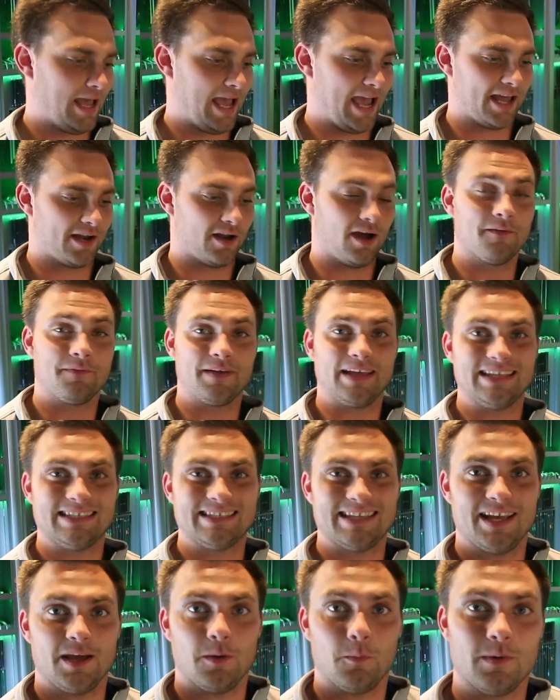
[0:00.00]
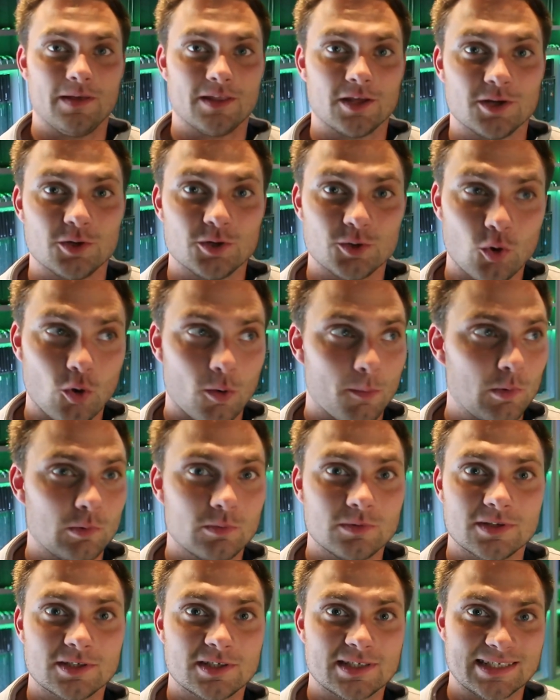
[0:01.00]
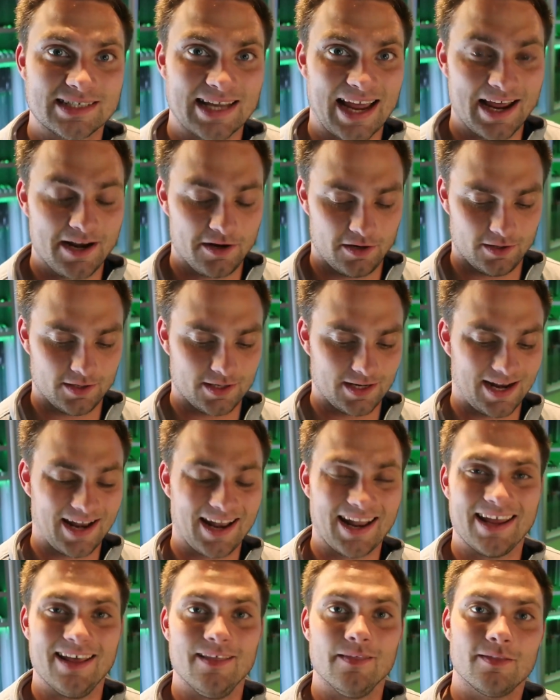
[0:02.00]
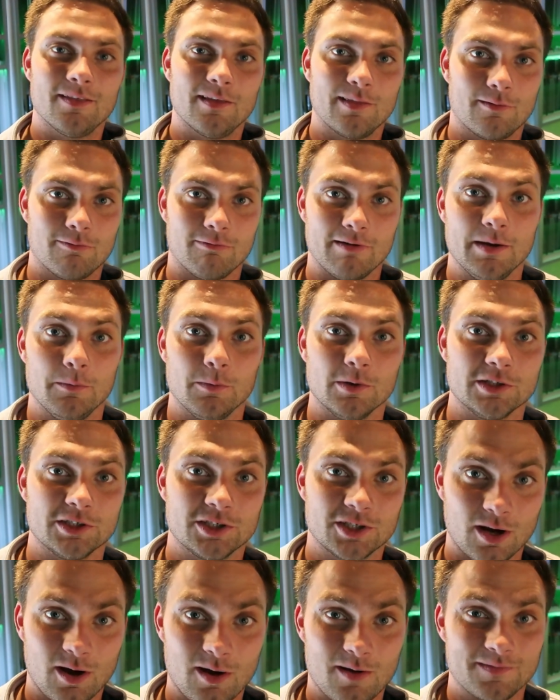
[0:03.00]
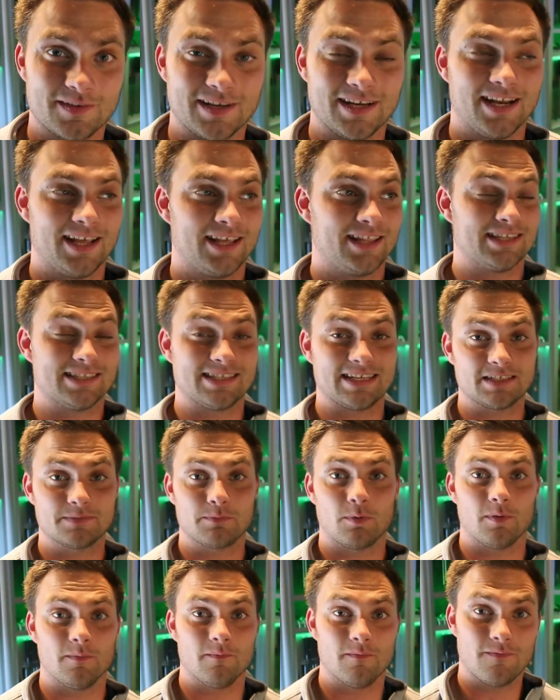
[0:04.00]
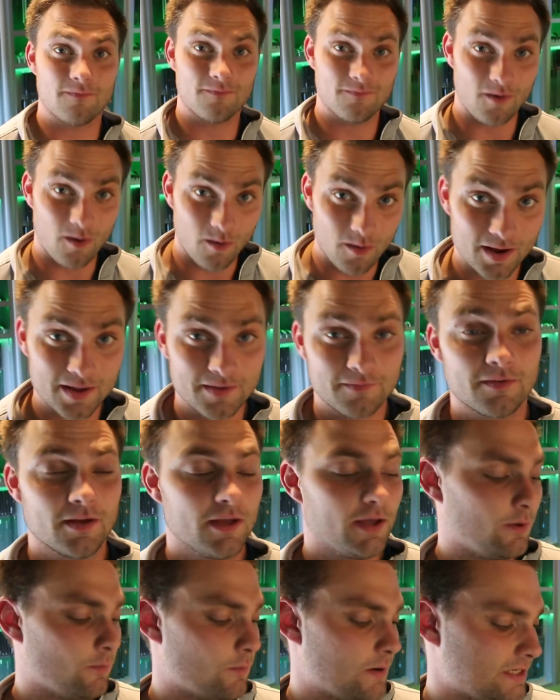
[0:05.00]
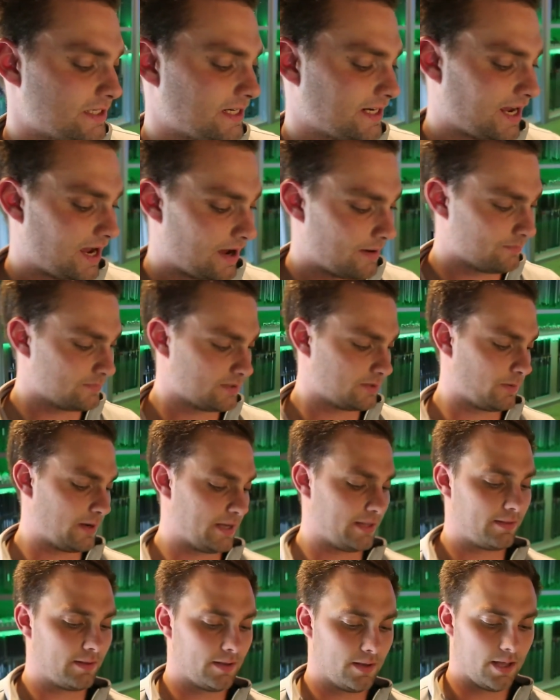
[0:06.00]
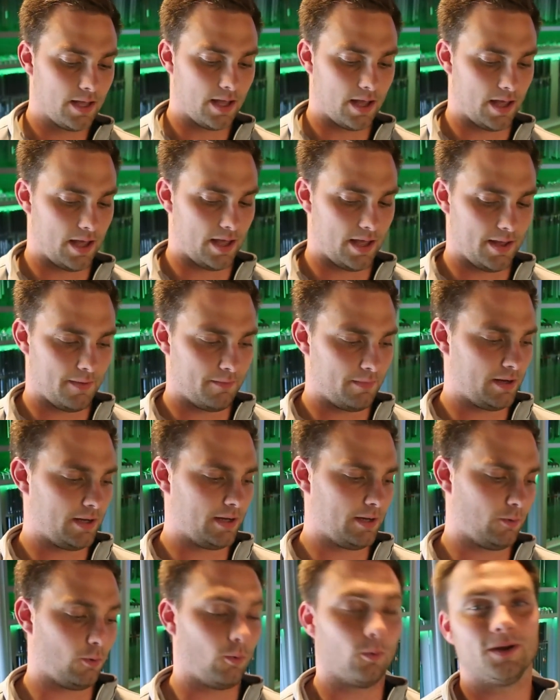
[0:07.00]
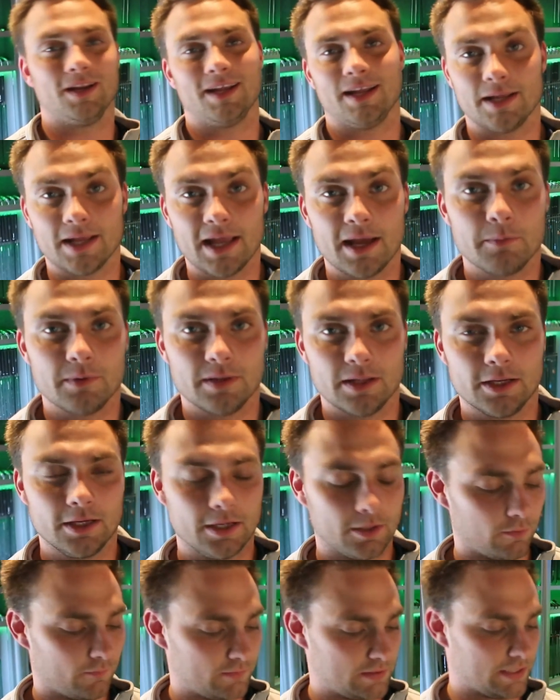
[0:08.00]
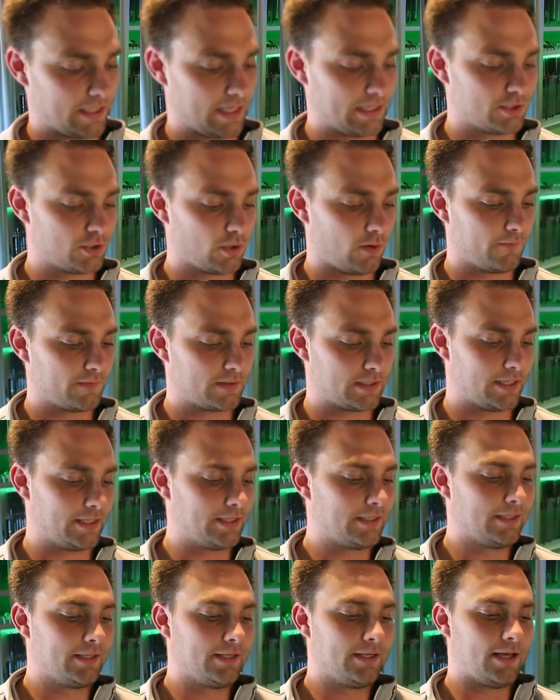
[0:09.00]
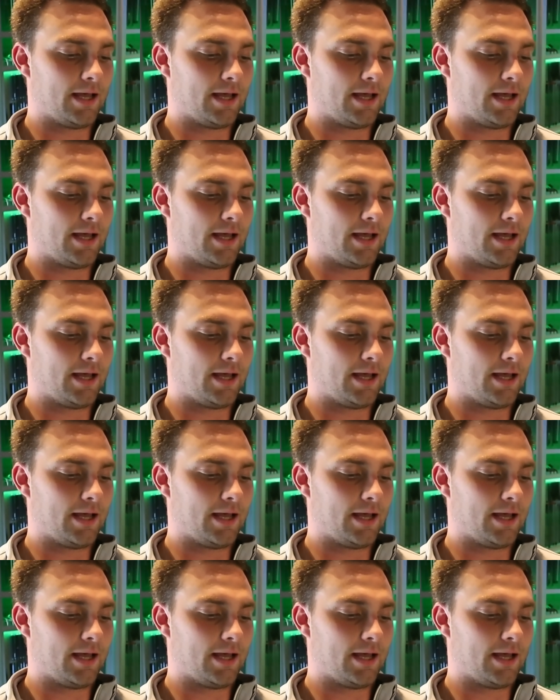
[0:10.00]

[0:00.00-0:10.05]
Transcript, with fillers: And I've hit it with a normal standard length 3 wood shaft in it, the 6.5, which it comes with, um, uh, or you can get with it, you can obviously get softer.